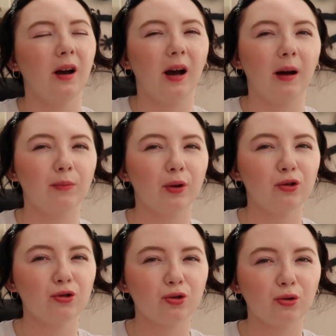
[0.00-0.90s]
I'm
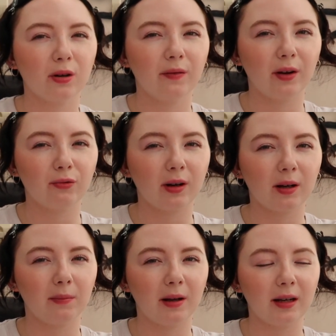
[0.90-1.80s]
not sure if I'd
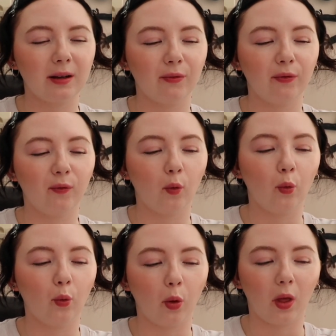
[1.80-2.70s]
recommend it
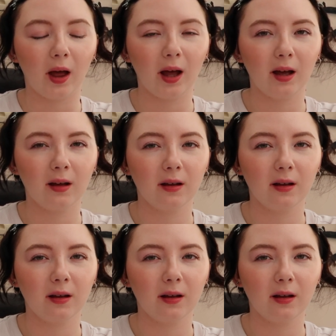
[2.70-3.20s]
for that.